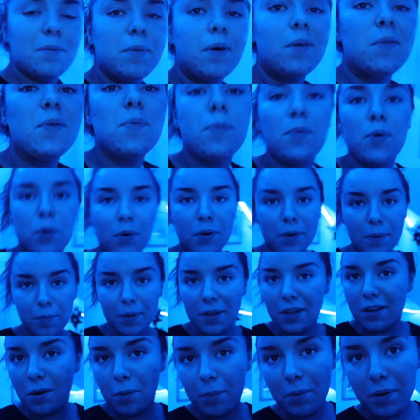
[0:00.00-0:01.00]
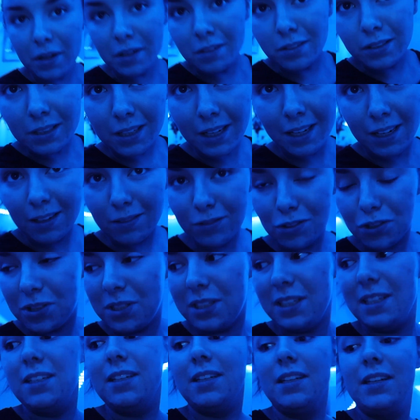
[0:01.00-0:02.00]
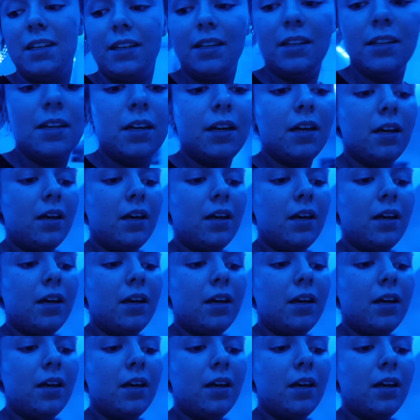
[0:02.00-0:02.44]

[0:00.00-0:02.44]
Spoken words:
my mum ordered me a Domino's and I've just eaten it.